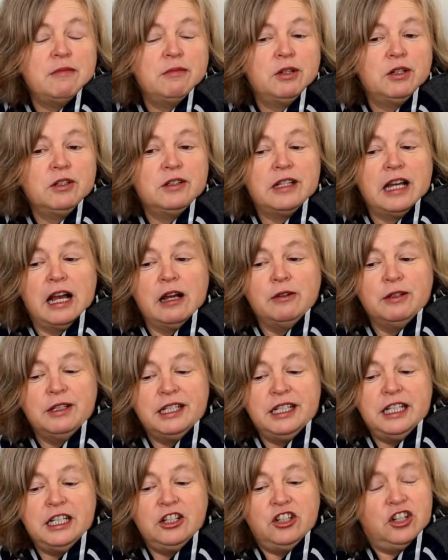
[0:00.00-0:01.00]
Because I was
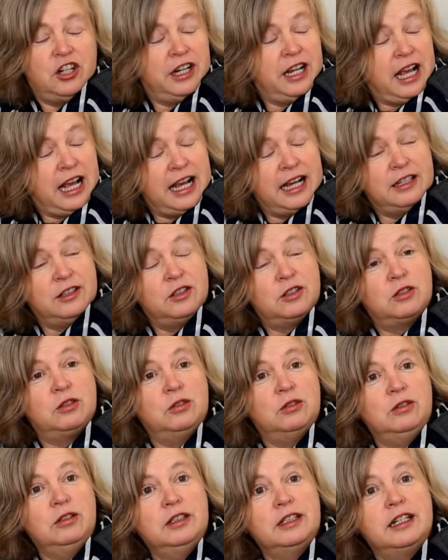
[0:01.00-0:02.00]
teaching high
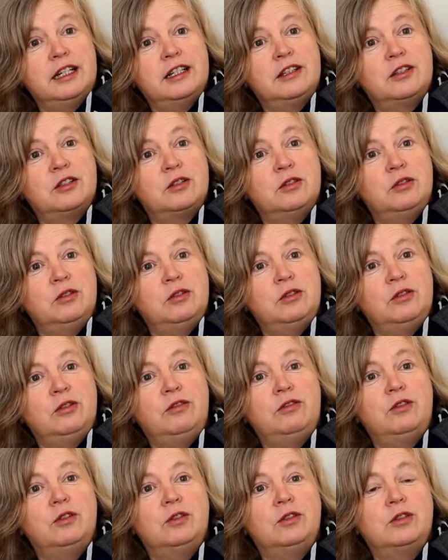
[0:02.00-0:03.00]
school, a school
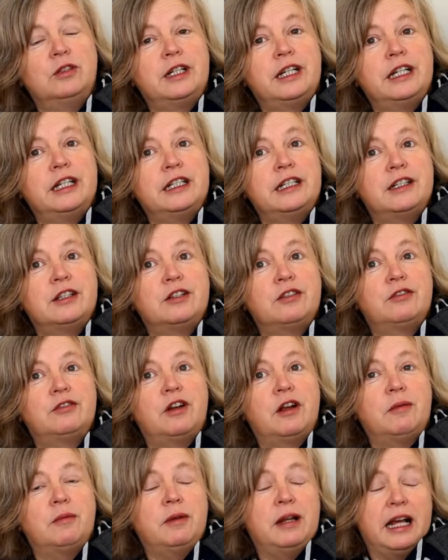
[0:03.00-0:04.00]
for kids
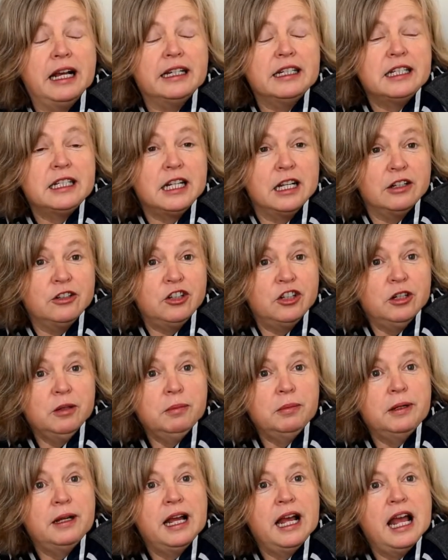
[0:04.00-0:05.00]
from Lange Township,
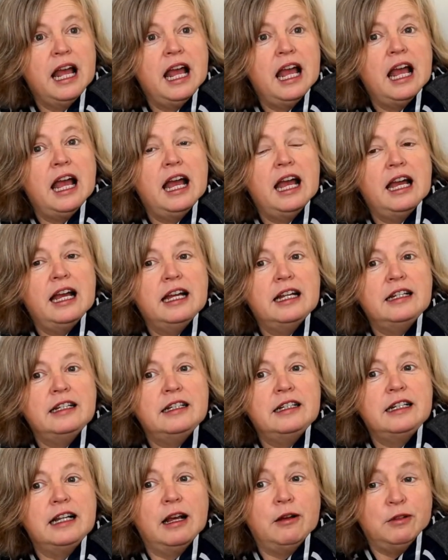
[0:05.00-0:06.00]

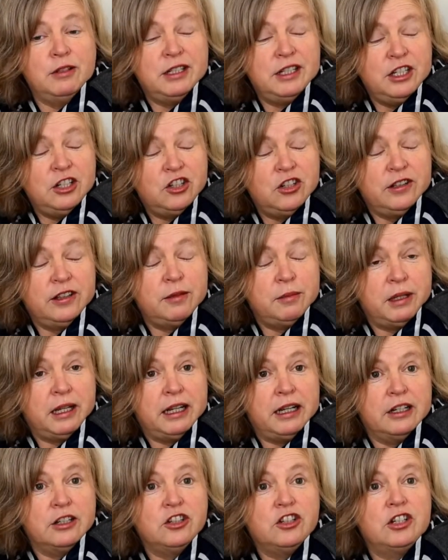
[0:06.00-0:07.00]
and I was teaching them
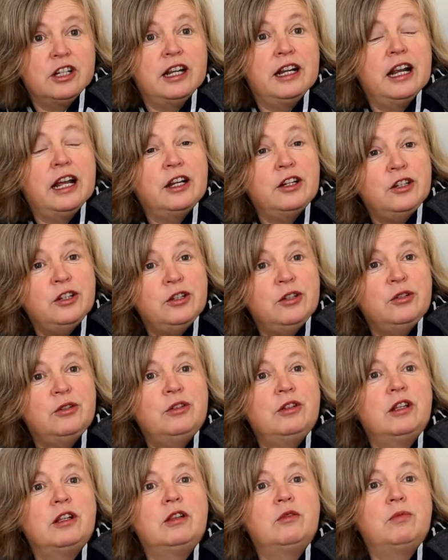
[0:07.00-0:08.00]
English, and I knew
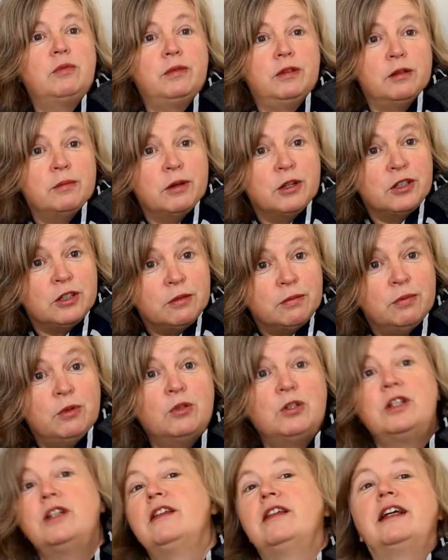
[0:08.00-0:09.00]
that the most
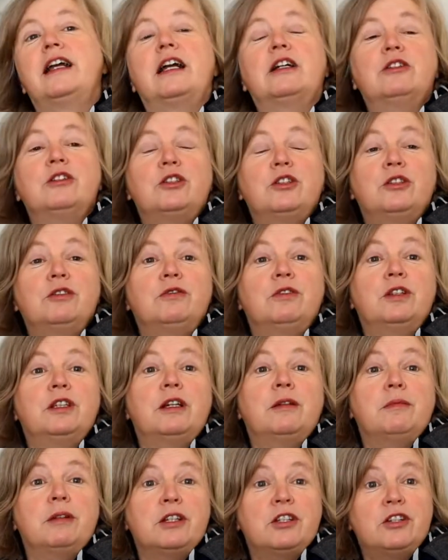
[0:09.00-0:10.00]
important thing I could do for
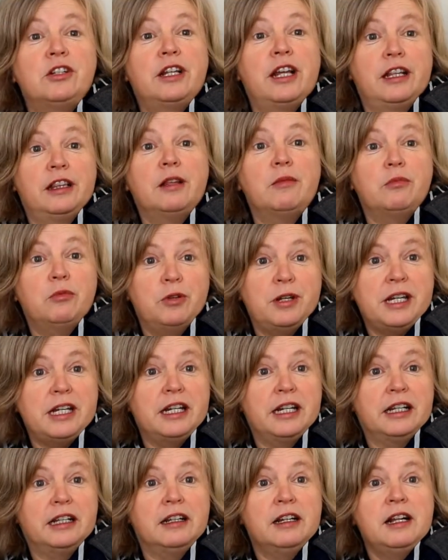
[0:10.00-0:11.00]
them is to get them
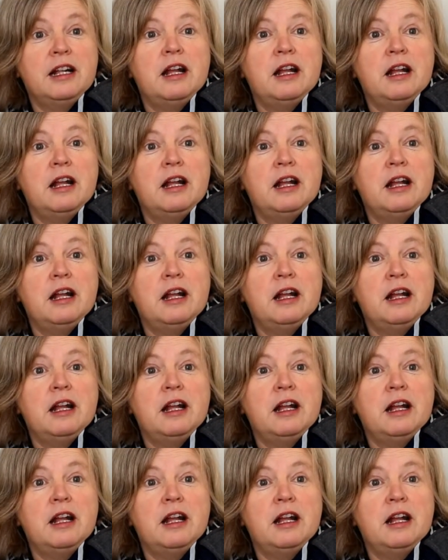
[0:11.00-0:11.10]
reading.